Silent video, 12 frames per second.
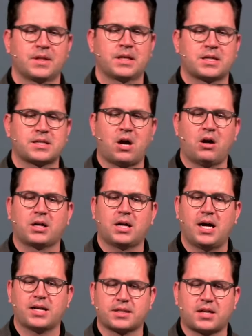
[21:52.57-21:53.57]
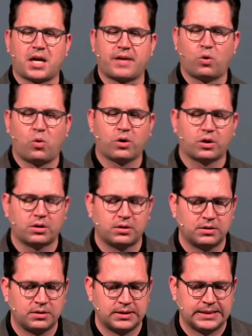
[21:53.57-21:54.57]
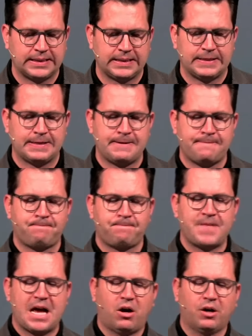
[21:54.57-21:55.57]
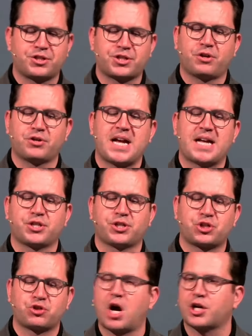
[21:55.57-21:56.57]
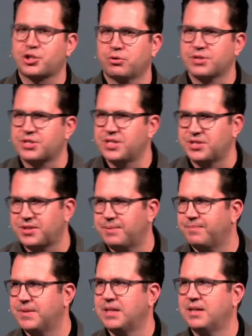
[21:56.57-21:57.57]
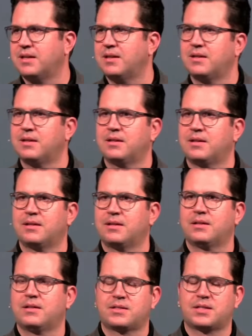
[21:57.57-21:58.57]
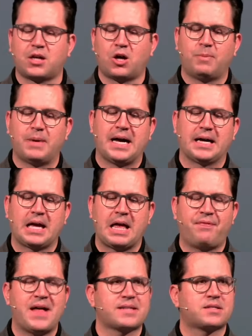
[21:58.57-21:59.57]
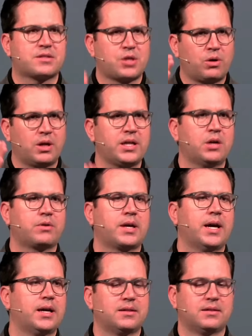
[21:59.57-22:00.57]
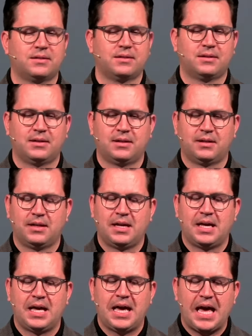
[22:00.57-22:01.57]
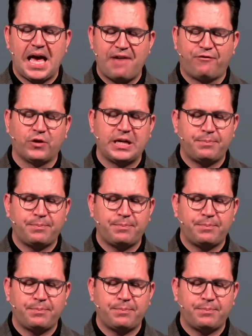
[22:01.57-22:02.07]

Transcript: Because our God is a God of order. Now, our church has a structural system to go by, and that's totally okay. Every